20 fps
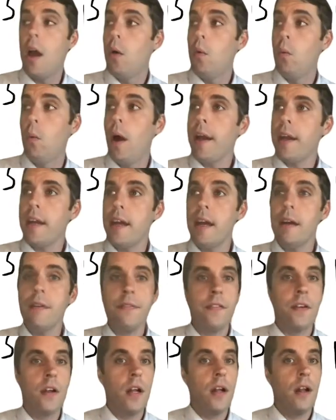What
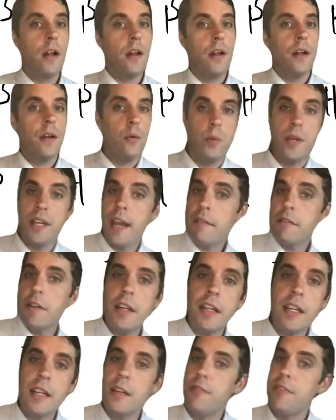if we get rid
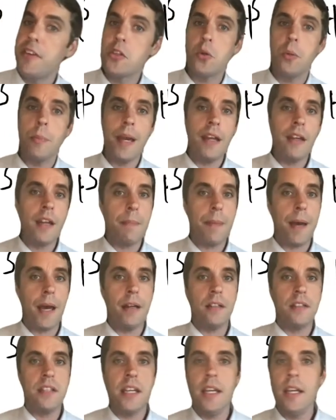of the individual mandate
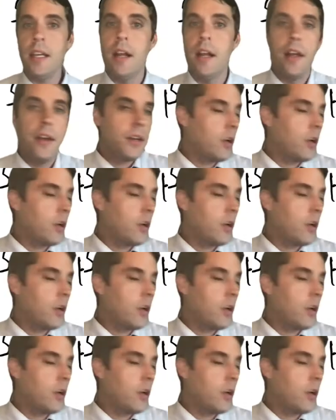penalty,